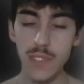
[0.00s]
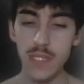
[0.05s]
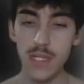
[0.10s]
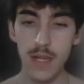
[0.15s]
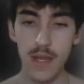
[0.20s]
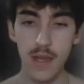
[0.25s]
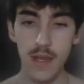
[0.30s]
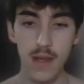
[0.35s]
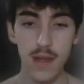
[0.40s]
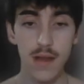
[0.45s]

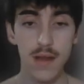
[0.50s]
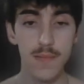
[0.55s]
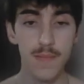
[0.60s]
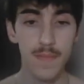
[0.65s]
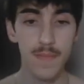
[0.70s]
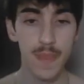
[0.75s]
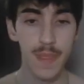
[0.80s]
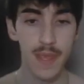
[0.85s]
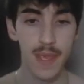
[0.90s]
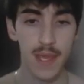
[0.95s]
And
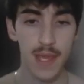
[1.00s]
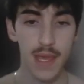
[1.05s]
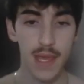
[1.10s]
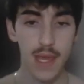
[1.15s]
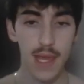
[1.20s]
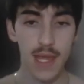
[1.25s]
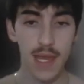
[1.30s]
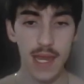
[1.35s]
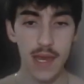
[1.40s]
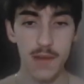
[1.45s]

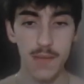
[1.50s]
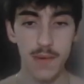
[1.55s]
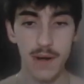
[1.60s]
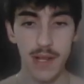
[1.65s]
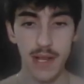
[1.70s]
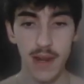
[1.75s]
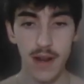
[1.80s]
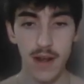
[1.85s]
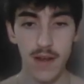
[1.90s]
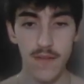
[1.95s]
now I'm going to
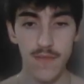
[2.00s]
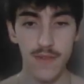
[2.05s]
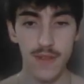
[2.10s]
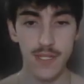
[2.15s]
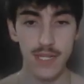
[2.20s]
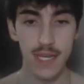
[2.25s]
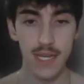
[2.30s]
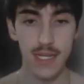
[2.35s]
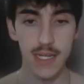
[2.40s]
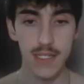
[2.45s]
get off this
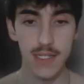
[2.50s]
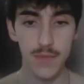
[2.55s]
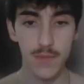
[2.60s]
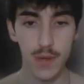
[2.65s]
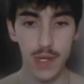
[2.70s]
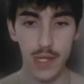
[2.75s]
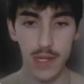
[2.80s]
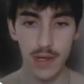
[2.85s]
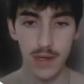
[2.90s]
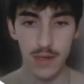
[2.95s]
Icy
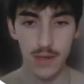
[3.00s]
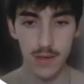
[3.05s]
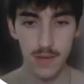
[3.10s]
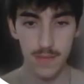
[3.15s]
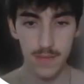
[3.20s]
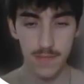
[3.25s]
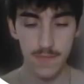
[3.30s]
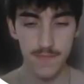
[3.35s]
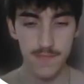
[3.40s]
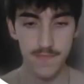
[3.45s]
Wind.
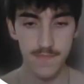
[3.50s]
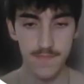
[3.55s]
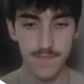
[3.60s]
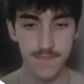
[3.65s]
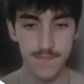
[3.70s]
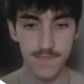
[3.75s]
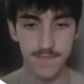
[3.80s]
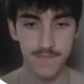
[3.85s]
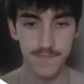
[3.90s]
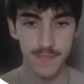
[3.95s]

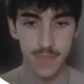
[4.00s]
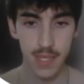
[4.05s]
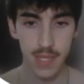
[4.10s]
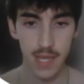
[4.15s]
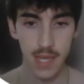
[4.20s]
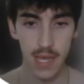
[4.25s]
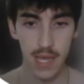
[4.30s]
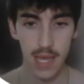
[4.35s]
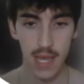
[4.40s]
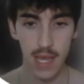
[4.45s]

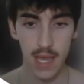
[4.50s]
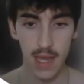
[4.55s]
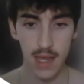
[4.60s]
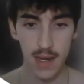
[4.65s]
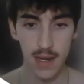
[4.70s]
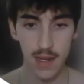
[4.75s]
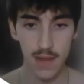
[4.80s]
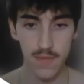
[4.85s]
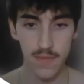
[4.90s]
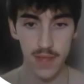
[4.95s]

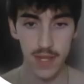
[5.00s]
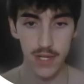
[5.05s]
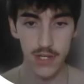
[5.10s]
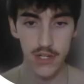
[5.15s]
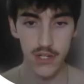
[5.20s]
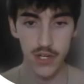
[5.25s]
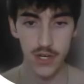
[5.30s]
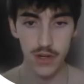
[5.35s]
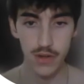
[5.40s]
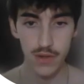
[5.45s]
And if they
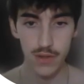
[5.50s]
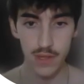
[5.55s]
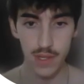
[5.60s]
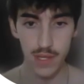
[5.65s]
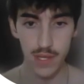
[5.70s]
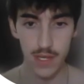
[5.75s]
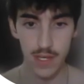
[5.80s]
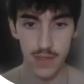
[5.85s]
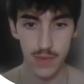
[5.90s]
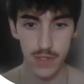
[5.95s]
shield
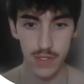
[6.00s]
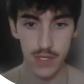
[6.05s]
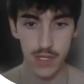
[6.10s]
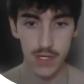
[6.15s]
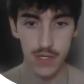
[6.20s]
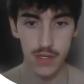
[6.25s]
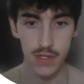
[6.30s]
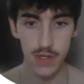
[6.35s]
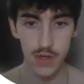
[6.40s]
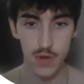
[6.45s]
this, which they
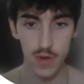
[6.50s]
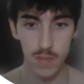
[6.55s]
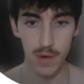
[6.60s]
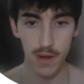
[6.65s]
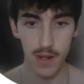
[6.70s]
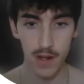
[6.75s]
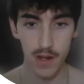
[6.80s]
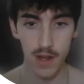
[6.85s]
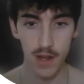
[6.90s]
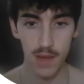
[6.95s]
do, I'm
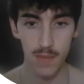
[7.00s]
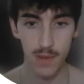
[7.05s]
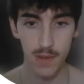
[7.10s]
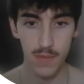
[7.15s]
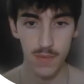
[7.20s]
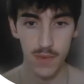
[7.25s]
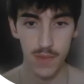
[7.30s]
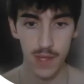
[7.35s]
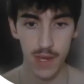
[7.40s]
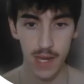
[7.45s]
to come in
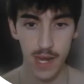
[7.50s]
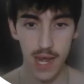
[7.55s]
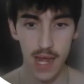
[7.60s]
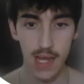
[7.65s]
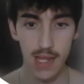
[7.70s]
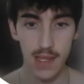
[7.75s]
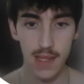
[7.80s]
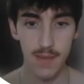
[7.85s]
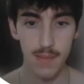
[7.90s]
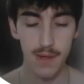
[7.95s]
with
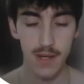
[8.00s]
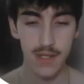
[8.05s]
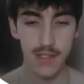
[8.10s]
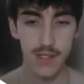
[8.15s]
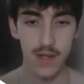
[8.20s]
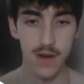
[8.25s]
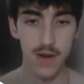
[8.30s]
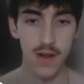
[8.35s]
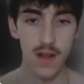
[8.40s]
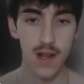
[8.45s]
Annihilape because
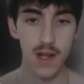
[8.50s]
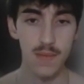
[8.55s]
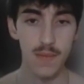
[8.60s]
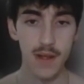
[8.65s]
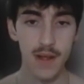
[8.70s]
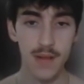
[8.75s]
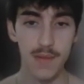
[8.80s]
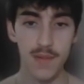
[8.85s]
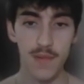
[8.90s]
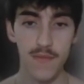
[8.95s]
they're not going to
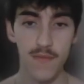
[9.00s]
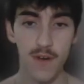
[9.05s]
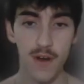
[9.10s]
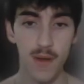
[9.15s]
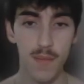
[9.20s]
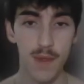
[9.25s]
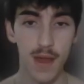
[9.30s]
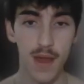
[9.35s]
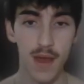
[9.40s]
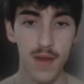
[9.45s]
get the
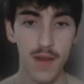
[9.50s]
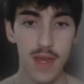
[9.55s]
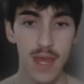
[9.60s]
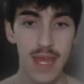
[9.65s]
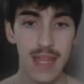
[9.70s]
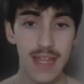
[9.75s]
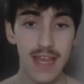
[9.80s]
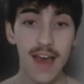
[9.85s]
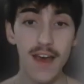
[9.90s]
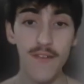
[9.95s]
farm down.
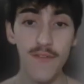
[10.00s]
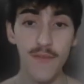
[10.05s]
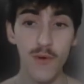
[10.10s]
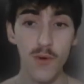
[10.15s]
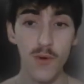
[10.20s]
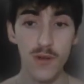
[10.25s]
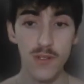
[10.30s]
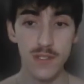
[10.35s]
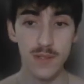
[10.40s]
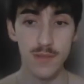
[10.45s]
That
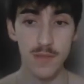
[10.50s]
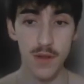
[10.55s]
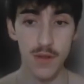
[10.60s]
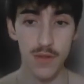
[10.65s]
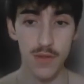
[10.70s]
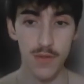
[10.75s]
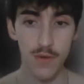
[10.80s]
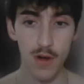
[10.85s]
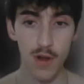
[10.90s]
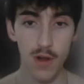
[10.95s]
forced them to
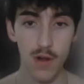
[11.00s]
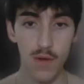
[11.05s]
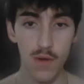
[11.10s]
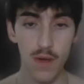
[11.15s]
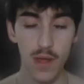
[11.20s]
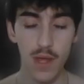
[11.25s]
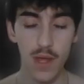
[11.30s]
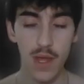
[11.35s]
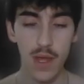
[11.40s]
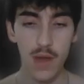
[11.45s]
throw,
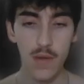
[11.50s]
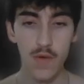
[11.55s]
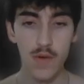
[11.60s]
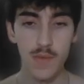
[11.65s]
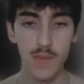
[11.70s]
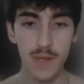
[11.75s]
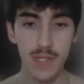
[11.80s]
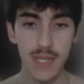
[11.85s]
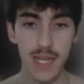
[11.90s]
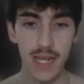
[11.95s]
which
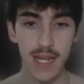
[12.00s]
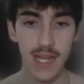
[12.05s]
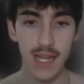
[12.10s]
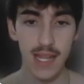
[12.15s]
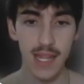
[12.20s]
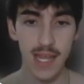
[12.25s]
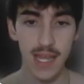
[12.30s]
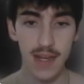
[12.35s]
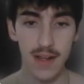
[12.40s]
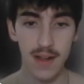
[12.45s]
means I can
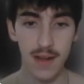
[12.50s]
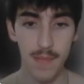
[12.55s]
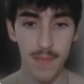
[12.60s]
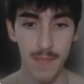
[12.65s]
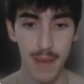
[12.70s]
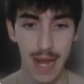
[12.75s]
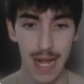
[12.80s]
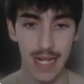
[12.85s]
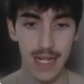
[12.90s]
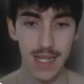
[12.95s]
then come
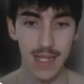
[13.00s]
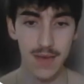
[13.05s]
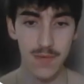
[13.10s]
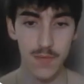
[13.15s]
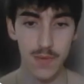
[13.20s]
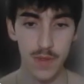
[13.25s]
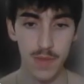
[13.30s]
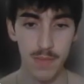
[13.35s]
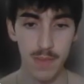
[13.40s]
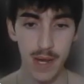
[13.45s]
back in
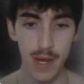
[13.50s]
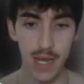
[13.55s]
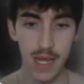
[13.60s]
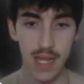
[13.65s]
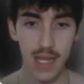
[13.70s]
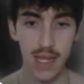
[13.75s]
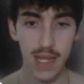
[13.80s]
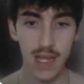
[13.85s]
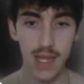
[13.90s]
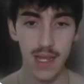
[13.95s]
with
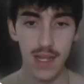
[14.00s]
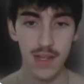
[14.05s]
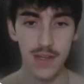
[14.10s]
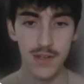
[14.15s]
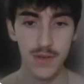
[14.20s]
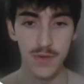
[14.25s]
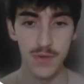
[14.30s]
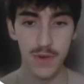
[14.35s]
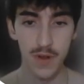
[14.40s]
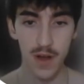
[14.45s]
my
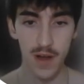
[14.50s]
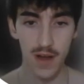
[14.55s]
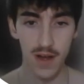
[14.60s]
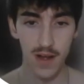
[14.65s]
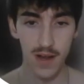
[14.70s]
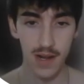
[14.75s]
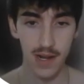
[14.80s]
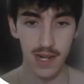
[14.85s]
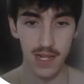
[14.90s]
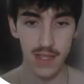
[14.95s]

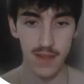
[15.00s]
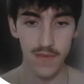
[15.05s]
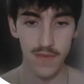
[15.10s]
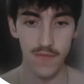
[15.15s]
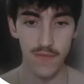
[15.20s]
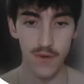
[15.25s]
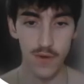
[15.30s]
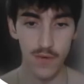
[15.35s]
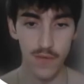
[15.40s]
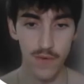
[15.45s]
Dugong, get the
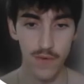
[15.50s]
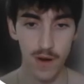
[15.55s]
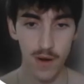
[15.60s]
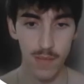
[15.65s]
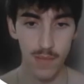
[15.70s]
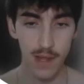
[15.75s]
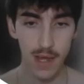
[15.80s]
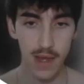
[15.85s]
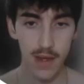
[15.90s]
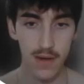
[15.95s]
full farm
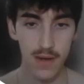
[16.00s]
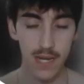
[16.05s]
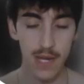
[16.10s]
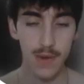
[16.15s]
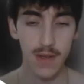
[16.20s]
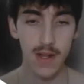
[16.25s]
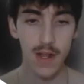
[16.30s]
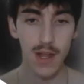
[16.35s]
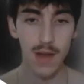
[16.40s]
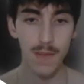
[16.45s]
down. Now
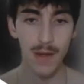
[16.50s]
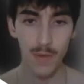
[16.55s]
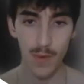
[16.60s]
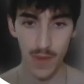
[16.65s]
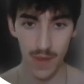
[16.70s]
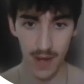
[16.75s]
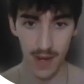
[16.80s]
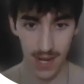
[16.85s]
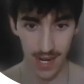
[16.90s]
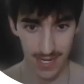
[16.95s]
we come out
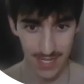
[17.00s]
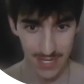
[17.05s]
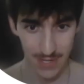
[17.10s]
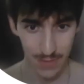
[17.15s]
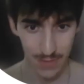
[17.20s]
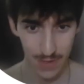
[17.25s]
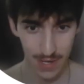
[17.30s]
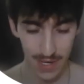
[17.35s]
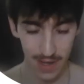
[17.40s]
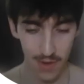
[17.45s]
with an Icy
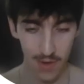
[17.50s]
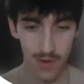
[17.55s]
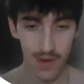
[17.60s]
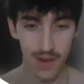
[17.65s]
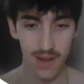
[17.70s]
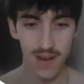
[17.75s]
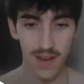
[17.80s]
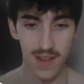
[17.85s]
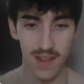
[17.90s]
Wind loaded,